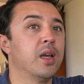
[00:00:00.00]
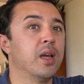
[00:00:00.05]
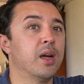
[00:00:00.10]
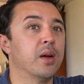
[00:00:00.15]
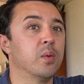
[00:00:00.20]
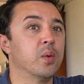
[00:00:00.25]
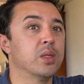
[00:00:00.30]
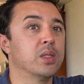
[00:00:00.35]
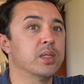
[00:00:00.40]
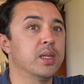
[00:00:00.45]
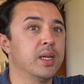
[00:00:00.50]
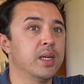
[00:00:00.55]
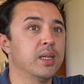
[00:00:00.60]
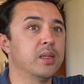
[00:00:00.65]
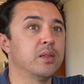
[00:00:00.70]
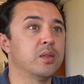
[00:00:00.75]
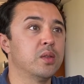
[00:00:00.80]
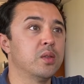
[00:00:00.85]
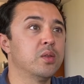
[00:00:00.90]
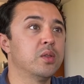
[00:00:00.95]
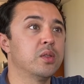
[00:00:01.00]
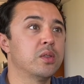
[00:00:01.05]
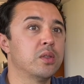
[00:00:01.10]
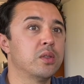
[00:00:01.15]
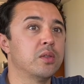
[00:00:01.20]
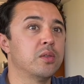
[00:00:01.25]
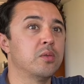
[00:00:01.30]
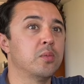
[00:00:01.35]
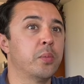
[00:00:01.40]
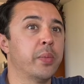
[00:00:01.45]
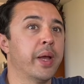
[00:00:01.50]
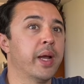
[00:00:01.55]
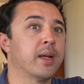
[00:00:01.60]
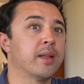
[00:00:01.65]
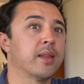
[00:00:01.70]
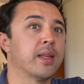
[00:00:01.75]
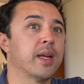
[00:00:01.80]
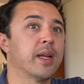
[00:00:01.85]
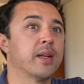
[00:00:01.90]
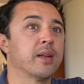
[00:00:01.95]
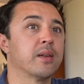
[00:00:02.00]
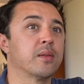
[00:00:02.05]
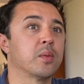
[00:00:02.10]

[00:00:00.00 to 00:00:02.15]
which I used to do back then